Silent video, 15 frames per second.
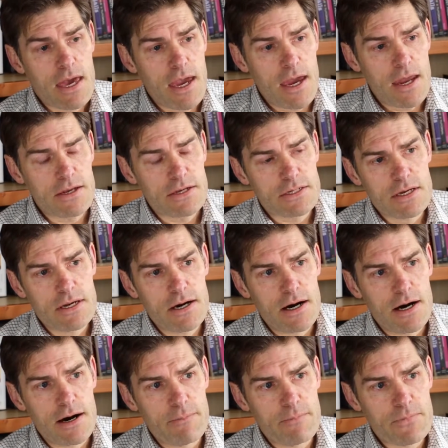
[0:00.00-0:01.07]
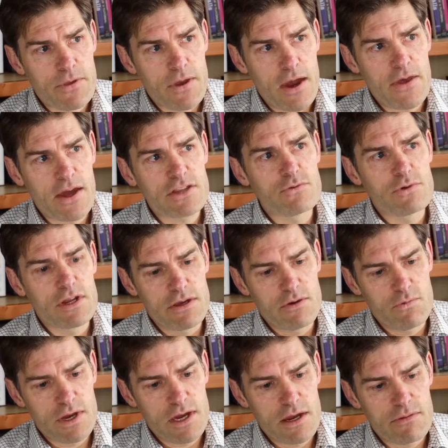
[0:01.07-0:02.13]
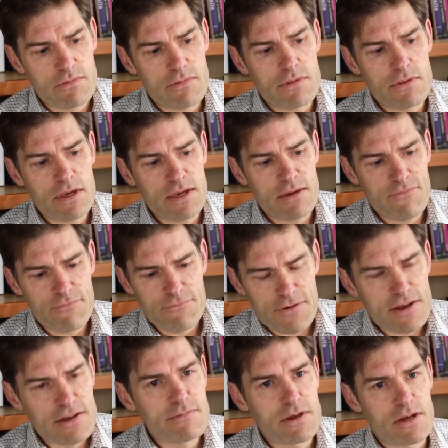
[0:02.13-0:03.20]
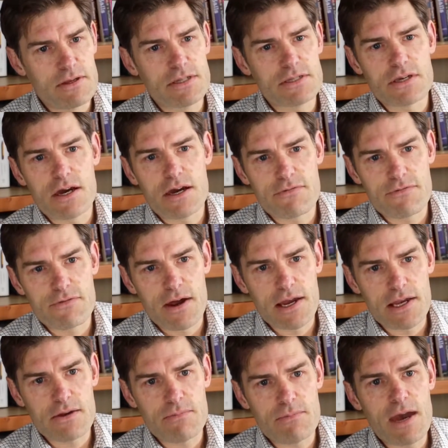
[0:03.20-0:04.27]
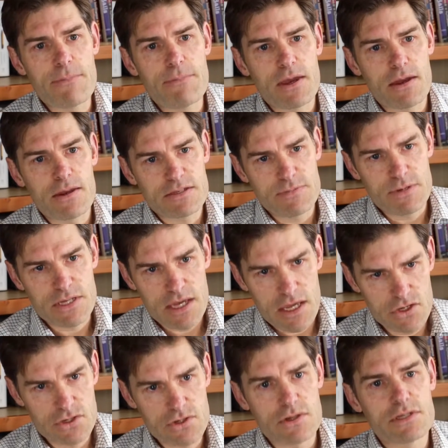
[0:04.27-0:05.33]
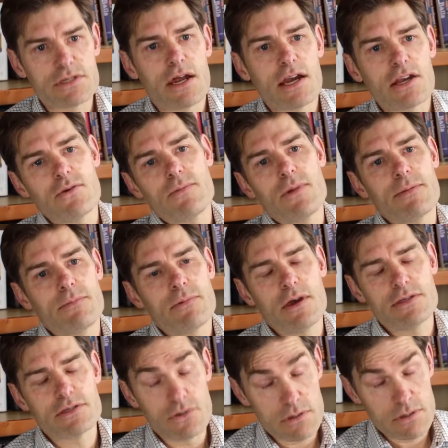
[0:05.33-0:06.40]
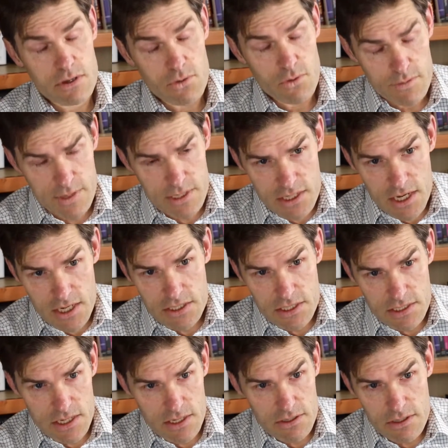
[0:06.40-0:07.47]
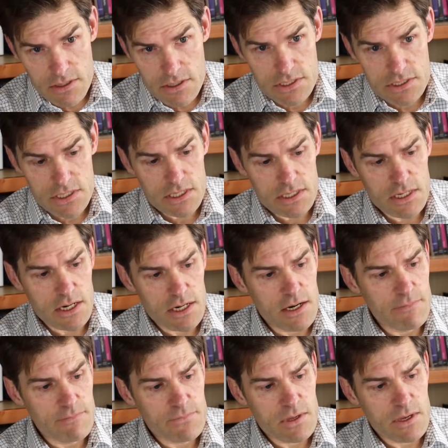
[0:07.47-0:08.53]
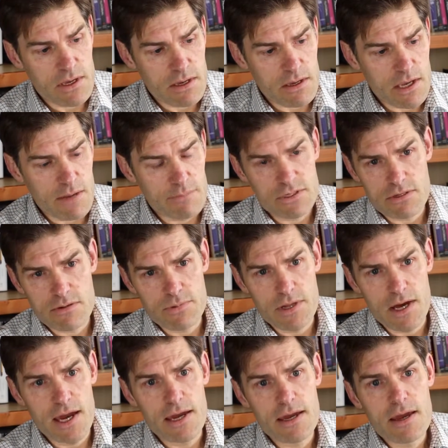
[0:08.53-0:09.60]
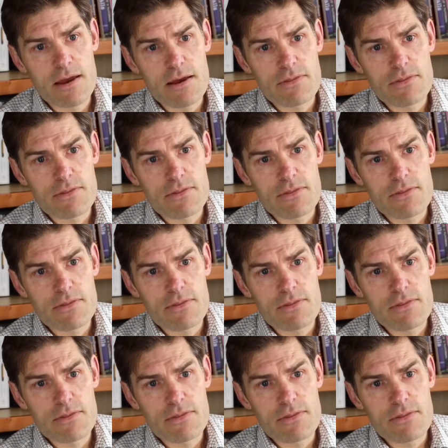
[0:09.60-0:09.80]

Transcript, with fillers: And that's really where the fundamental insight for argument mapping and its potential as an argument map, as an augmentation technology comes into play.